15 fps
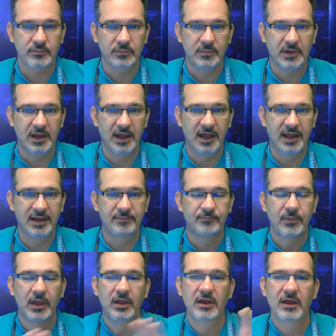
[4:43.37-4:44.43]
Okay,
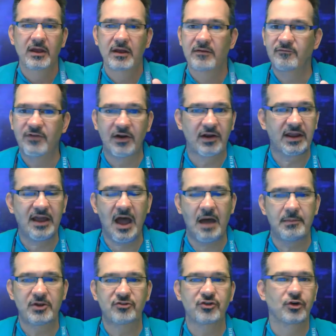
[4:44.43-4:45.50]
very
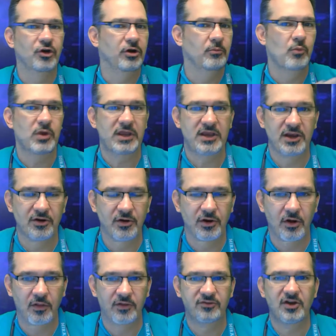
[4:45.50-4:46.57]
common term. We hear it
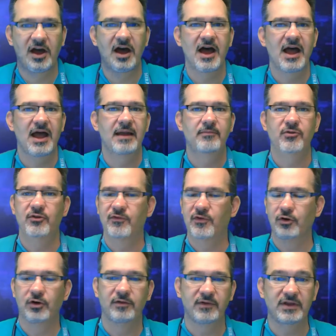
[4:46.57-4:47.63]
all the time. You've
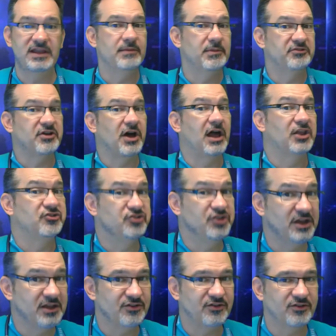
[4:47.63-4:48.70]
heard of a
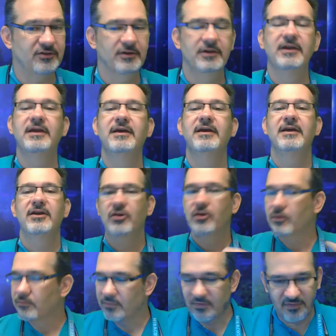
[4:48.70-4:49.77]
hematologist.
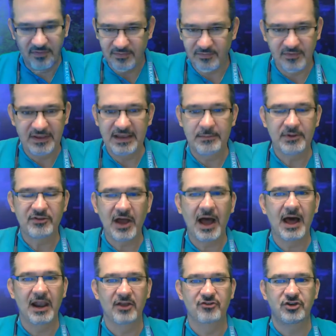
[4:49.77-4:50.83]

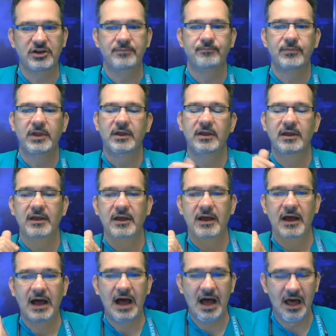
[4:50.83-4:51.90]
Hematology.
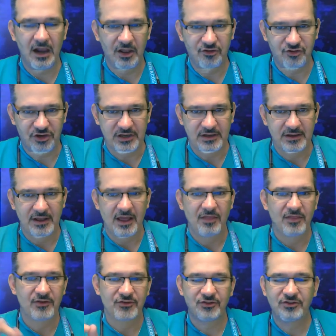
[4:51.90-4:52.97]
Ology,
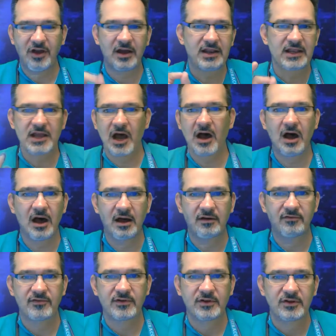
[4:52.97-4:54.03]
the study
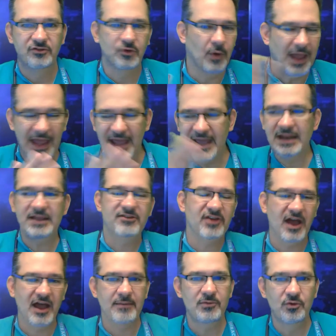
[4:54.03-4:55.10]
of. So
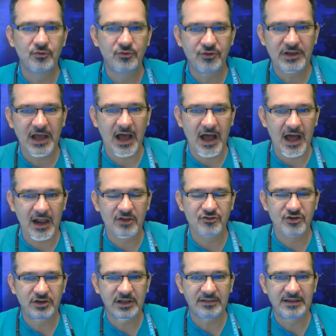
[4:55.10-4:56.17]
anytime you see
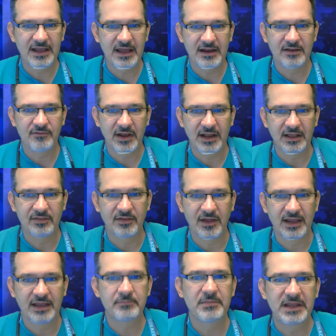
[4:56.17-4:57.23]
ology at the end of
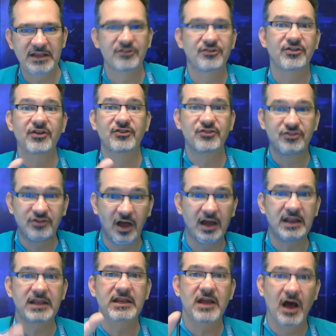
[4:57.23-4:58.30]
anything, it means the
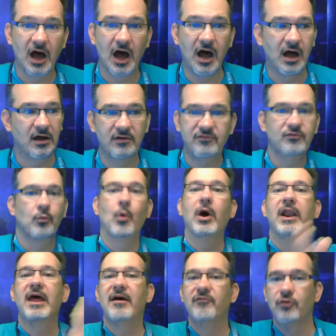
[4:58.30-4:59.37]
study of
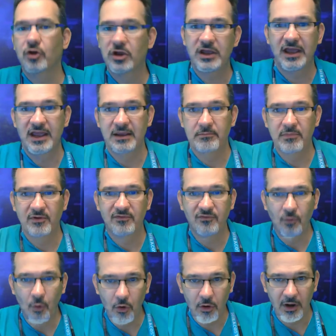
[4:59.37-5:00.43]
whatever came
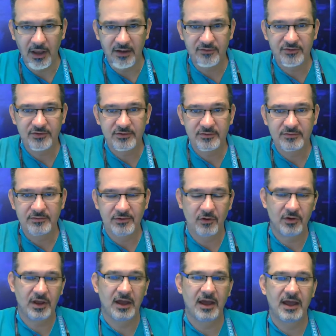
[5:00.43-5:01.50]
before it,
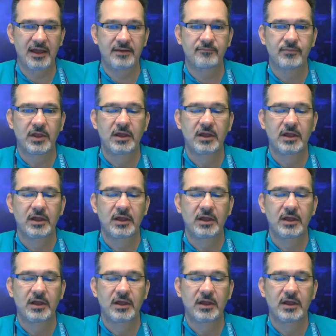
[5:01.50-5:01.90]
okay?